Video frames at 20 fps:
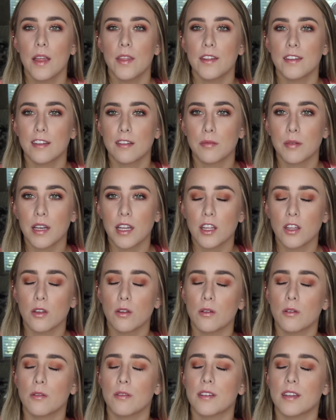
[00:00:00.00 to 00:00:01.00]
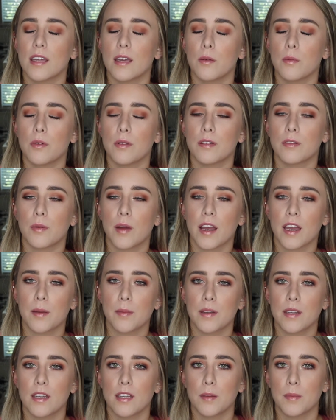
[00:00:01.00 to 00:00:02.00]
This is what I use. It was
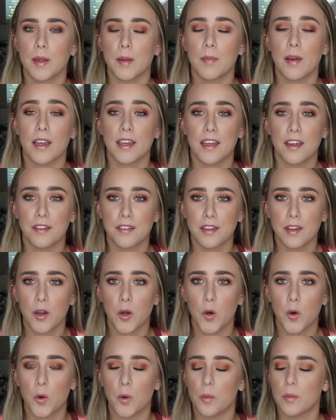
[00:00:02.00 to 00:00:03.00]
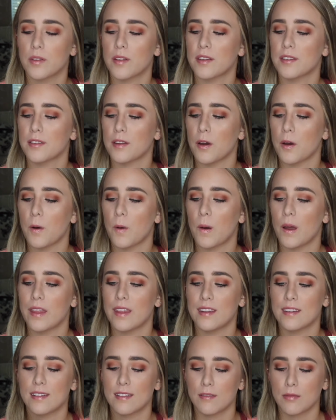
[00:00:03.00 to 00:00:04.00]
recommended to me by Casey Holmes, so
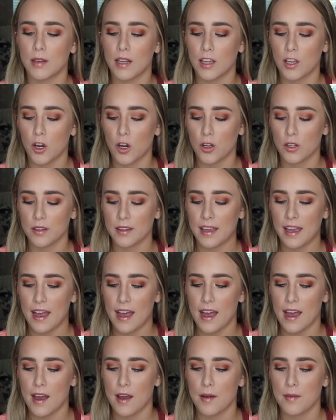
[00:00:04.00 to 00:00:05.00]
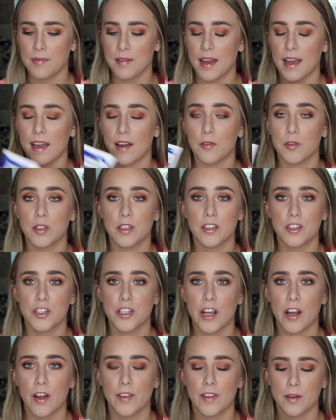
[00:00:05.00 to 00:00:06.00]
this is what I currently have. I have one in the
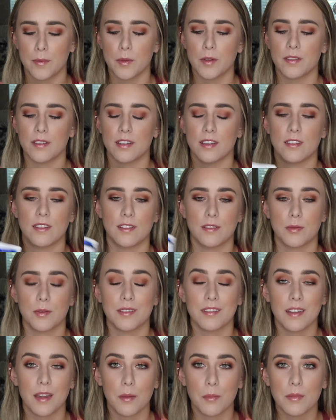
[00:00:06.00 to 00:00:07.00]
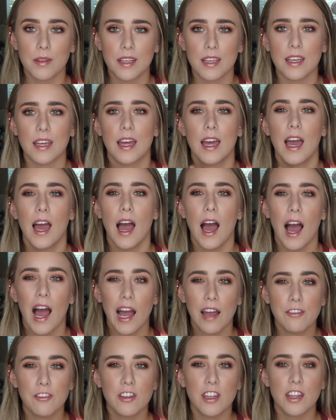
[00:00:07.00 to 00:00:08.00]
shower that I'm using. This one's empty.
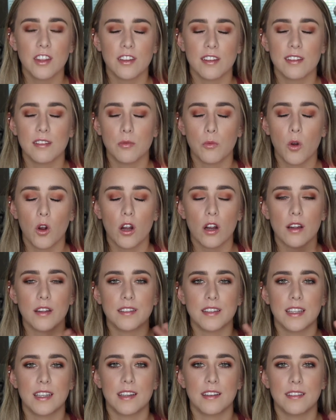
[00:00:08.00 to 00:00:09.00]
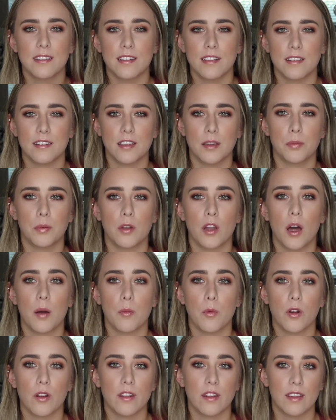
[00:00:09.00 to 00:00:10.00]
I feel like this works, and it suds up a
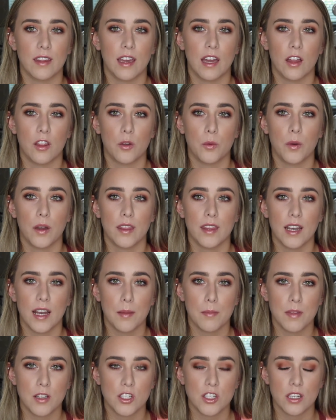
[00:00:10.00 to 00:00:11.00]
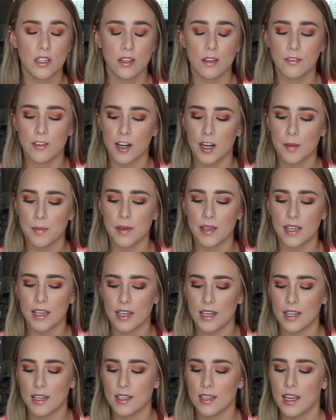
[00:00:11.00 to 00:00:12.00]
lot more than the other one that I mentioned in the very
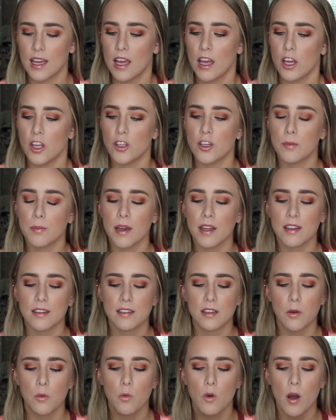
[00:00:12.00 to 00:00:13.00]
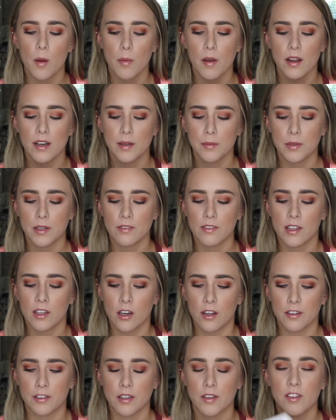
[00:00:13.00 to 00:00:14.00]
beginning. You can buy this at Walmart, and I believe they
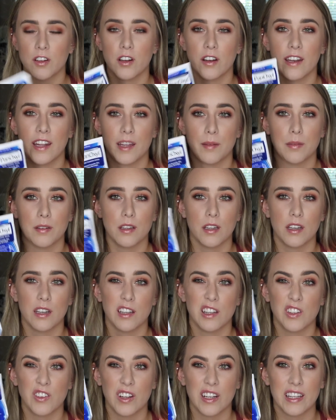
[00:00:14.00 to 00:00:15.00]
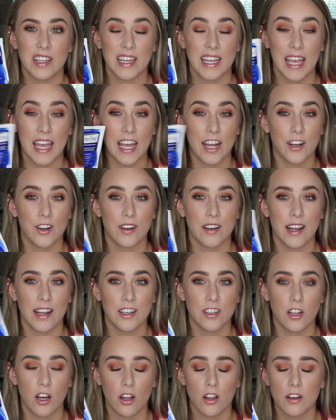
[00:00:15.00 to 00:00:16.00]
also have it on Amazon. It's around like $8 or
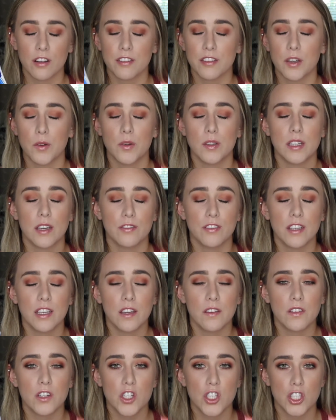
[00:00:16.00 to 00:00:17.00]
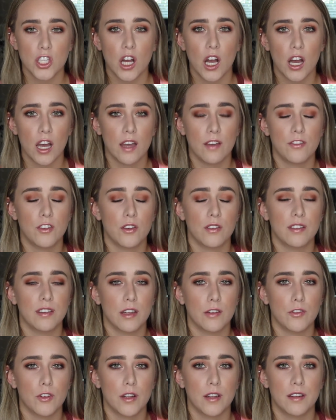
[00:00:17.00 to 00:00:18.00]
$9, so I would definitely give it a shot if you're
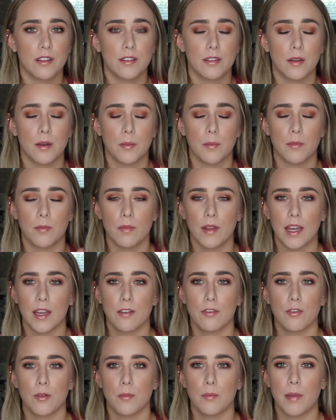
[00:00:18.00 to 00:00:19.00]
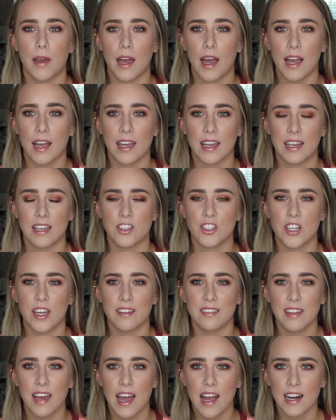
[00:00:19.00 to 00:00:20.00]
suffering some like from back and
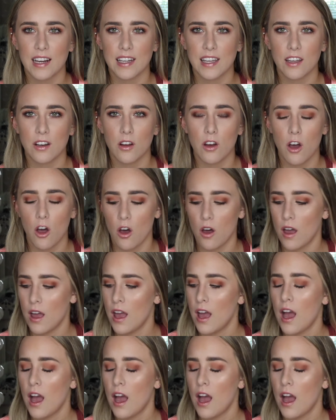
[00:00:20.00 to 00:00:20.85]
chest acne at all.